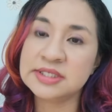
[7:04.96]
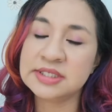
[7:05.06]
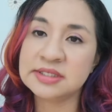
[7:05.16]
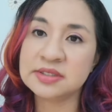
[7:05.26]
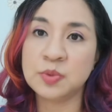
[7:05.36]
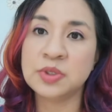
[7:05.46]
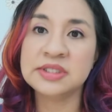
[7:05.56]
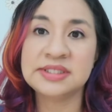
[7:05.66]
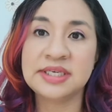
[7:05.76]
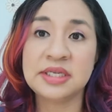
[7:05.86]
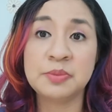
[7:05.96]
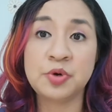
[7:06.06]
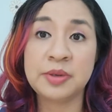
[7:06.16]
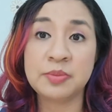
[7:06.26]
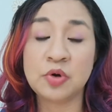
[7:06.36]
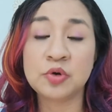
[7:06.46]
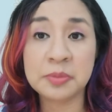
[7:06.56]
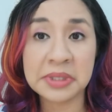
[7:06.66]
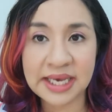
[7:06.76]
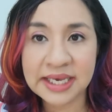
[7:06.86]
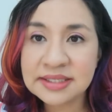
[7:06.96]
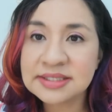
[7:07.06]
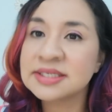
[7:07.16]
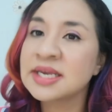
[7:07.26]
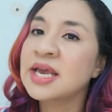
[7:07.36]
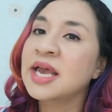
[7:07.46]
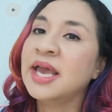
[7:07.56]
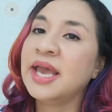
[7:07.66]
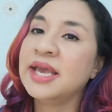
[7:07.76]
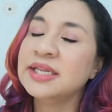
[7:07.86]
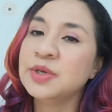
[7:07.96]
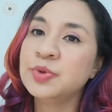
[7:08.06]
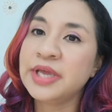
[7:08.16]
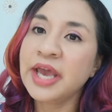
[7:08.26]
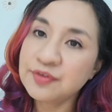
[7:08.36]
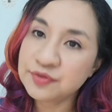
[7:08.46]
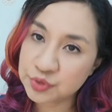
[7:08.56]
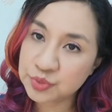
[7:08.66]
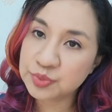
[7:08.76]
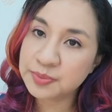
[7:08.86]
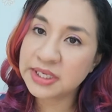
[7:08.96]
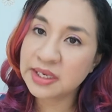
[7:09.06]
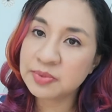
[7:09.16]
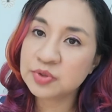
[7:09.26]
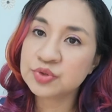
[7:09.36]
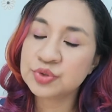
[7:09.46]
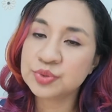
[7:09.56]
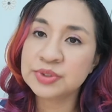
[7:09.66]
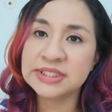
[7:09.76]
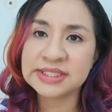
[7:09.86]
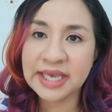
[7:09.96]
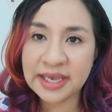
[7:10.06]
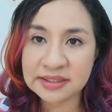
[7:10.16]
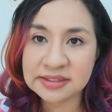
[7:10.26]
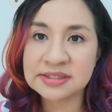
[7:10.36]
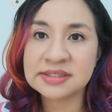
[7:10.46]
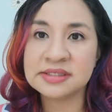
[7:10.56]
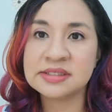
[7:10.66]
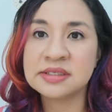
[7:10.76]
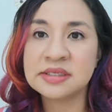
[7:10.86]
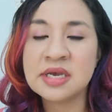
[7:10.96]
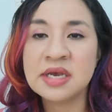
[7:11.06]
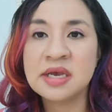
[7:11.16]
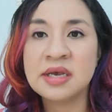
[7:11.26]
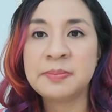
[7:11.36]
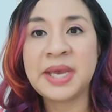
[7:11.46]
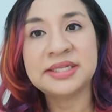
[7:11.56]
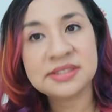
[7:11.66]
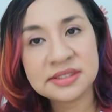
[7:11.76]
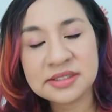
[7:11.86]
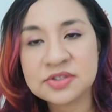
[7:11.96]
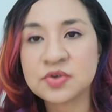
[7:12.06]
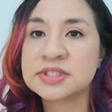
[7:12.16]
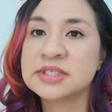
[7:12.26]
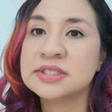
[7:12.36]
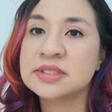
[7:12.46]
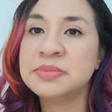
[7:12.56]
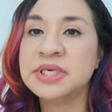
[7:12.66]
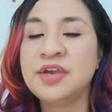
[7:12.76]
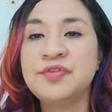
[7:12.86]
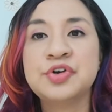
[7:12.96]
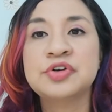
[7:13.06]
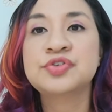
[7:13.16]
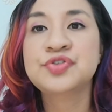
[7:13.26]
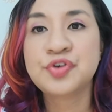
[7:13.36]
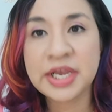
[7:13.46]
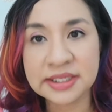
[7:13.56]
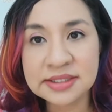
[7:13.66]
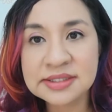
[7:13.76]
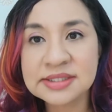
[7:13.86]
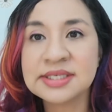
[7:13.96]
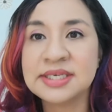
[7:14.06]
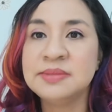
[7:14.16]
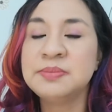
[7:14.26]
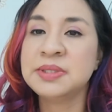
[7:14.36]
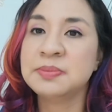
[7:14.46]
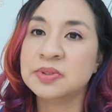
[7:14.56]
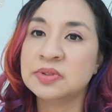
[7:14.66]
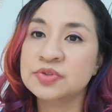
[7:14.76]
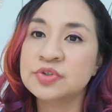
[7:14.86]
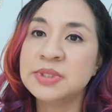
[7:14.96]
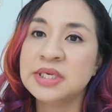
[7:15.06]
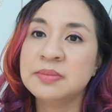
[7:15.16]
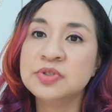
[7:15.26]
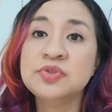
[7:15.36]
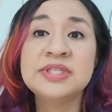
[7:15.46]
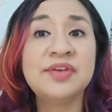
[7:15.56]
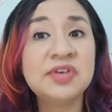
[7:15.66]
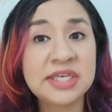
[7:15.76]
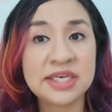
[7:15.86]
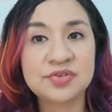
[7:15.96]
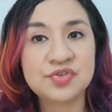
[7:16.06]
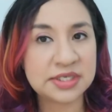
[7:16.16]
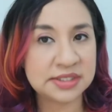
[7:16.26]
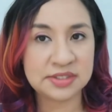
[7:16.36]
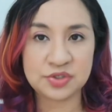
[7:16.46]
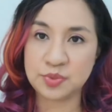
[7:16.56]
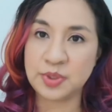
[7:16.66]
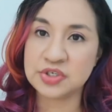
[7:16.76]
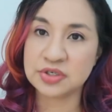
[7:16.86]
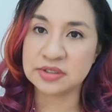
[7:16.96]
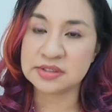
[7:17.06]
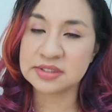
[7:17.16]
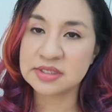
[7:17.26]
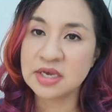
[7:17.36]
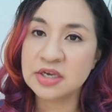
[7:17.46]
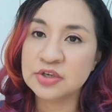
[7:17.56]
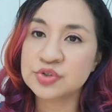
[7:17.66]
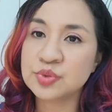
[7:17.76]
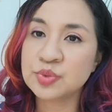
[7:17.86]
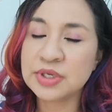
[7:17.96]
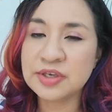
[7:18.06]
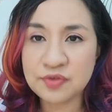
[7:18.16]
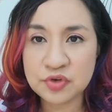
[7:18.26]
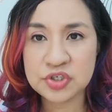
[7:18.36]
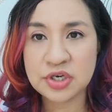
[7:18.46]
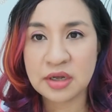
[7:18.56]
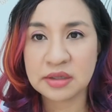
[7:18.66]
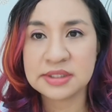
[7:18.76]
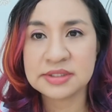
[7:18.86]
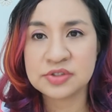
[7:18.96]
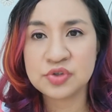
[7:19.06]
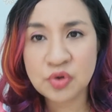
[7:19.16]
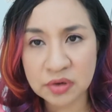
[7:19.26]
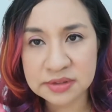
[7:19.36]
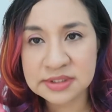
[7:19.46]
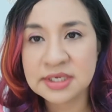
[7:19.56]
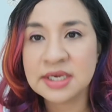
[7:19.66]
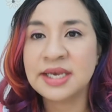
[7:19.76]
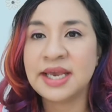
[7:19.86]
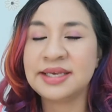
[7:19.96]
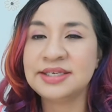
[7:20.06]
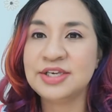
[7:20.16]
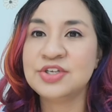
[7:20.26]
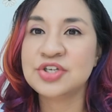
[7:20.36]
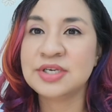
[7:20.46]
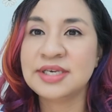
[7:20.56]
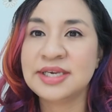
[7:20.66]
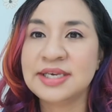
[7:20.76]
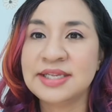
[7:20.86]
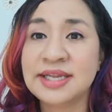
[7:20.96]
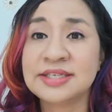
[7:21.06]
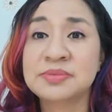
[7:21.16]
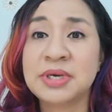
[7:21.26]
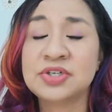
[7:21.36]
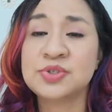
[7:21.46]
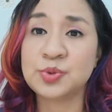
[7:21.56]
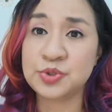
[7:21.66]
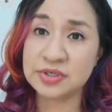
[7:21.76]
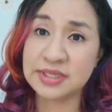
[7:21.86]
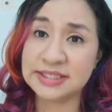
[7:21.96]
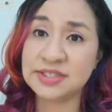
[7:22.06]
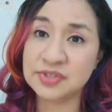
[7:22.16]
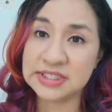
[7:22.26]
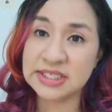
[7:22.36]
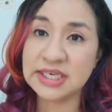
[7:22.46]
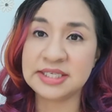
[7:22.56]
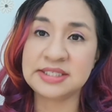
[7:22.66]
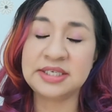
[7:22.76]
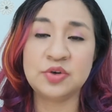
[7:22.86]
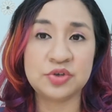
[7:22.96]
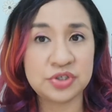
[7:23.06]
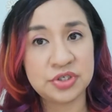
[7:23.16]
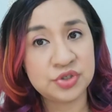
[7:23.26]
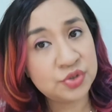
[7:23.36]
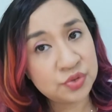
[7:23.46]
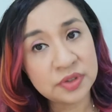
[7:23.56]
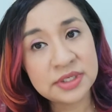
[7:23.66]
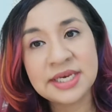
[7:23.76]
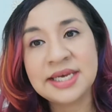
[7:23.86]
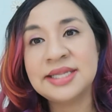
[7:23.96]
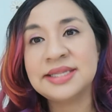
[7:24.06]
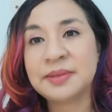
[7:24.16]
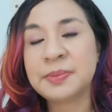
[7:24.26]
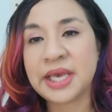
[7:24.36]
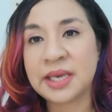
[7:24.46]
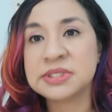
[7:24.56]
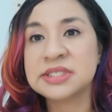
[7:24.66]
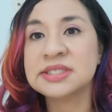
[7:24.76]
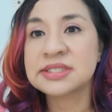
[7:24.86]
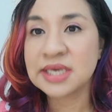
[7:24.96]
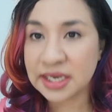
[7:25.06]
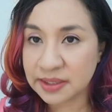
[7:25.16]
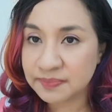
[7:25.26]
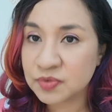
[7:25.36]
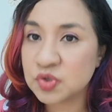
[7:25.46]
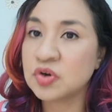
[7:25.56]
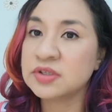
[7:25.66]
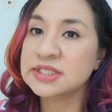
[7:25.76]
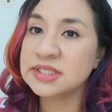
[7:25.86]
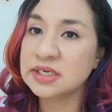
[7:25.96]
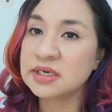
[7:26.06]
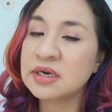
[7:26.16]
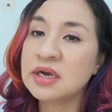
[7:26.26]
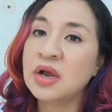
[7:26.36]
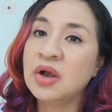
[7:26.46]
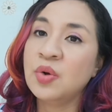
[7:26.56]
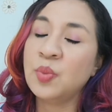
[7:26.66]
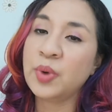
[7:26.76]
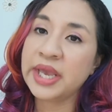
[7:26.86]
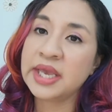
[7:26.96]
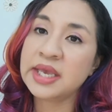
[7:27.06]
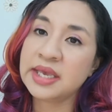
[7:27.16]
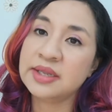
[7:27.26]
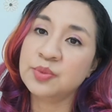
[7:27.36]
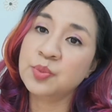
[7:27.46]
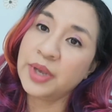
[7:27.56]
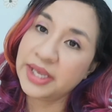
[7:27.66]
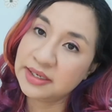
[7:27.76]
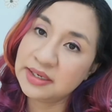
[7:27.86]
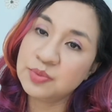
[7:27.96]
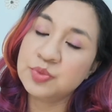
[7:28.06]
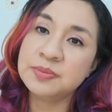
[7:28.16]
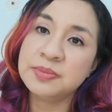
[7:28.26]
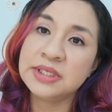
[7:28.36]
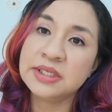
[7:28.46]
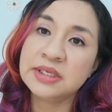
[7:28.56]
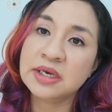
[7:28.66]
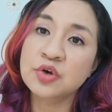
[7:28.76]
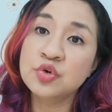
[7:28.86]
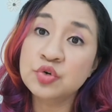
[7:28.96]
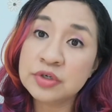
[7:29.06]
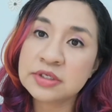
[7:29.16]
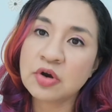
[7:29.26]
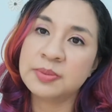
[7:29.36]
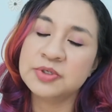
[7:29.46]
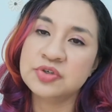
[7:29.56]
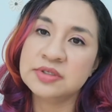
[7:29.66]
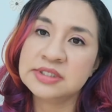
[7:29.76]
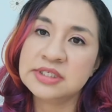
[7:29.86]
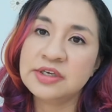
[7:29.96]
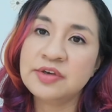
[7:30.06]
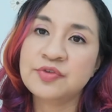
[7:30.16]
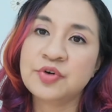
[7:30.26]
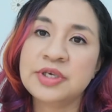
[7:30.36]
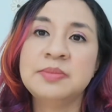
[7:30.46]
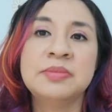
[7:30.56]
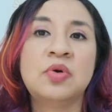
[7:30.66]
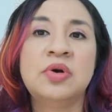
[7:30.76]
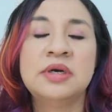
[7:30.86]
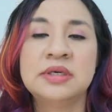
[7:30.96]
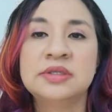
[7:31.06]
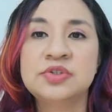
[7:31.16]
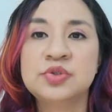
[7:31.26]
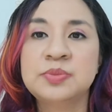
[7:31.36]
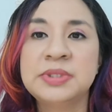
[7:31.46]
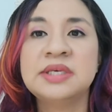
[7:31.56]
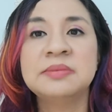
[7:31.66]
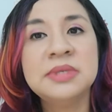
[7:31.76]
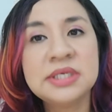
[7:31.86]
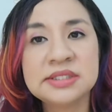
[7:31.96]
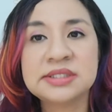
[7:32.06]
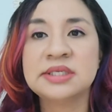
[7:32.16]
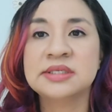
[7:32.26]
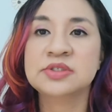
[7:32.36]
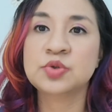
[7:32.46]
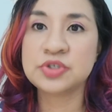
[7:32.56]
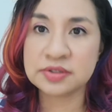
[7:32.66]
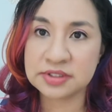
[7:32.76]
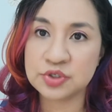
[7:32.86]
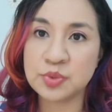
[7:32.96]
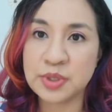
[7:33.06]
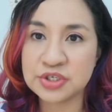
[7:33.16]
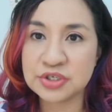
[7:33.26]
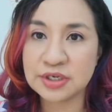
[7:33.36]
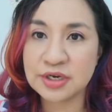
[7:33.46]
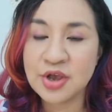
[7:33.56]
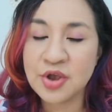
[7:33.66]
since the world is getting more and more globalized, and they would have to be able to detect certain patterns or certain behavioral trends in people to be able to navigate tricky situations. So if your child is not engaging in as much social activity as he or she should, then perhaps it is time to consider where and when would be a good opportunity for him or her to be immersed in a social situation